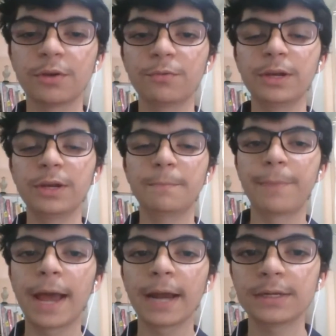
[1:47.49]
will
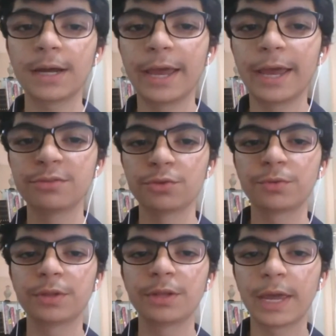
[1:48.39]
impact our lives
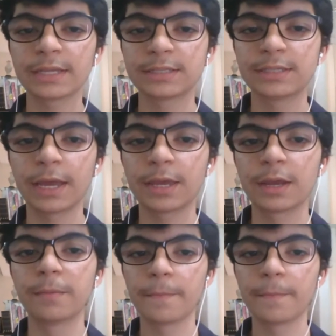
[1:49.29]
over the next decade?